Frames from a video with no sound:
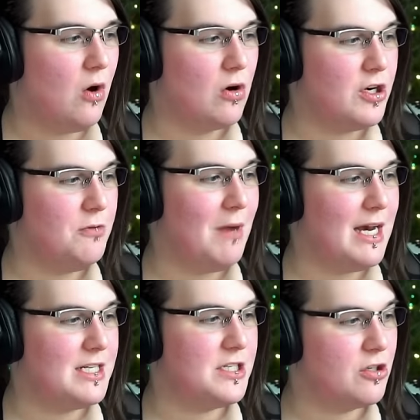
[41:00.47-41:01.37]
Or you
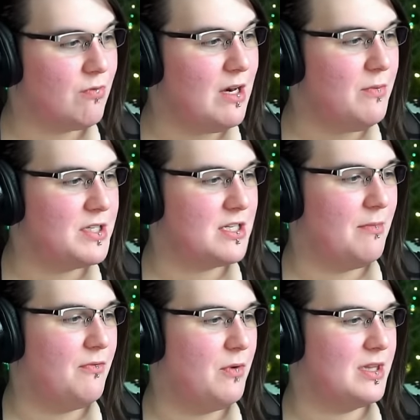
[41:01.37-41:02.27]
might disagree with
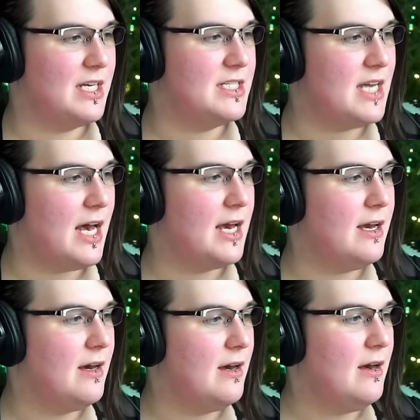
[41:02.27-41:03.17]
some of what they say.
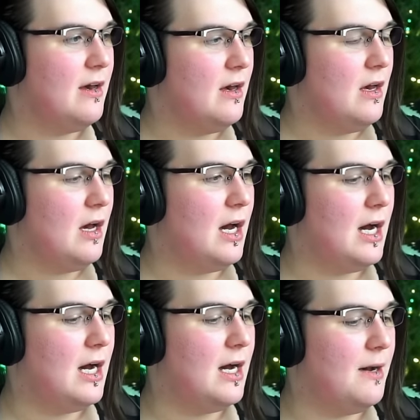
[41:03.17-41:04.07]

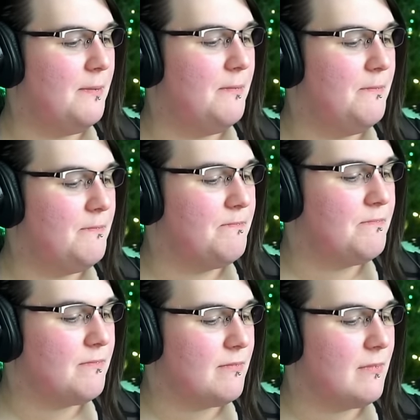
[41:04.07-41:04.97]
Um,
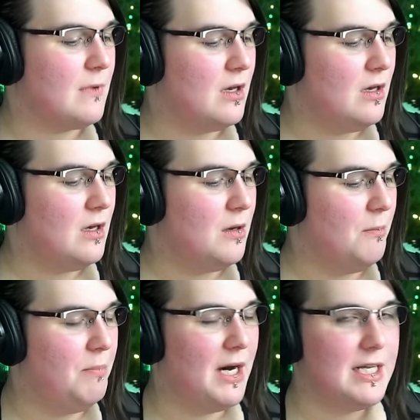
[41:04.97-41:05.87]

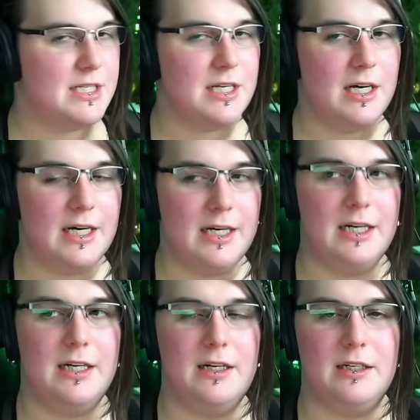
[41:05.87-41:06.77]
but,
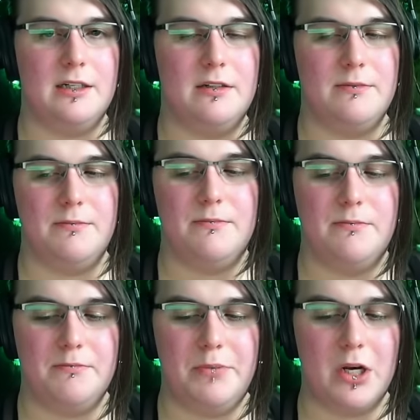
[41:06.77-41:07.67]
uh, um,
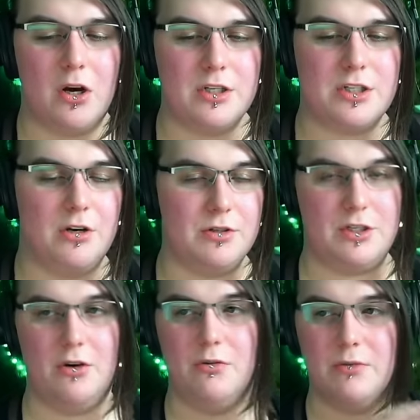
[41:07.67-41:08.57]
but also,
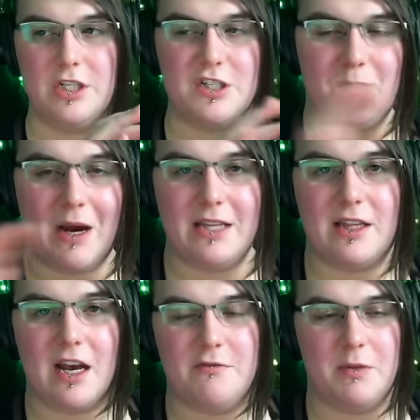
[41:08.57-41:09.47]
so despite
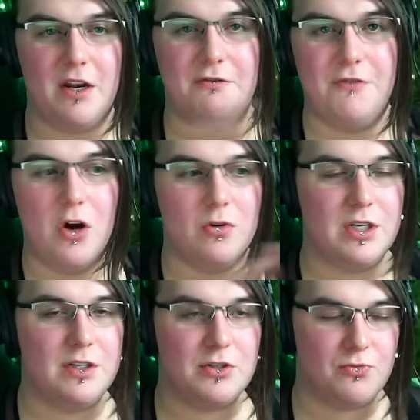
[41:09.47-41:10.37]
that I've been invoked
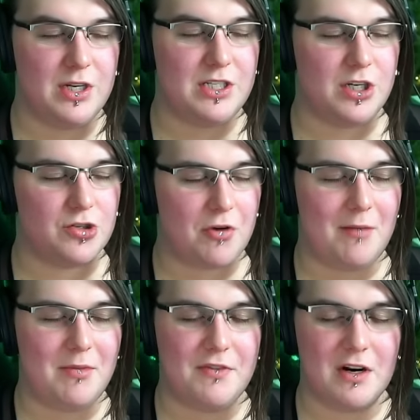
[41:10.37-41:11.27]
in this recent
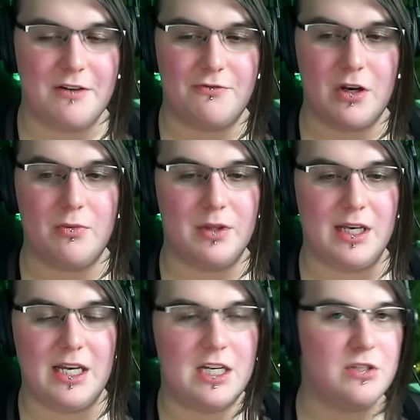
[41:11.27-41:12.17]
drama very
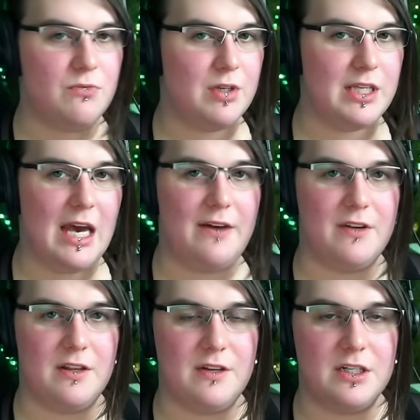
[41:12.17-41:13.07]
frequently, it doesn't really have
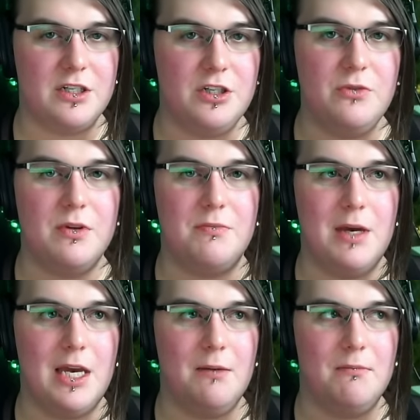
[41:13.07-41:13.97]
anything to do with
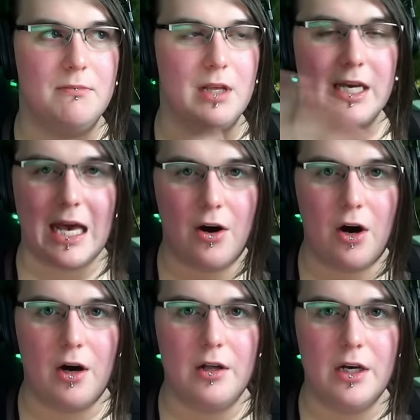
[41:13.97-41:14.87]
me, like at
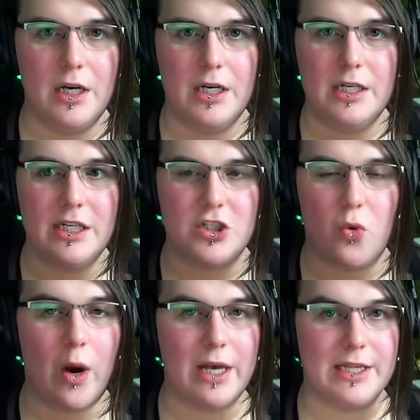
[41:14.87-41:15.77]
all. It's
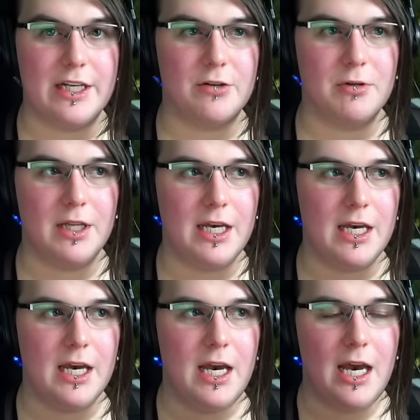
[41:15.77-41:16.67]
quite
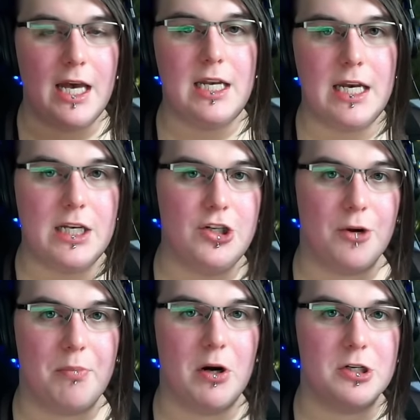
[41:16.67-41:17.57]
literally an
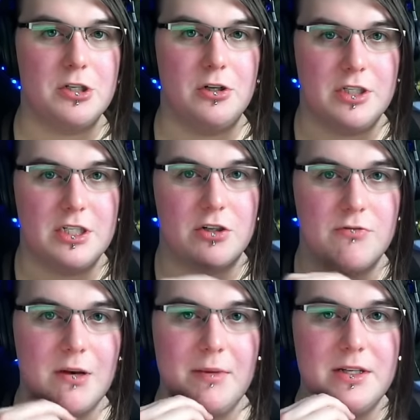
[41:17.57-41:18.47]
interpersonal
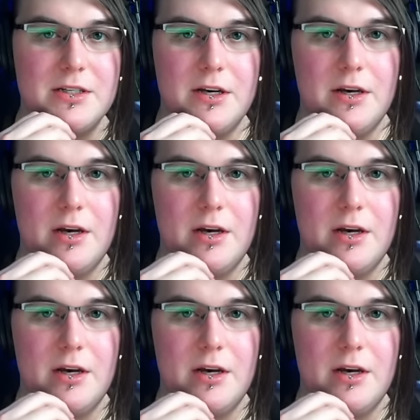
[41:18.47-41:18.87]
disagreement.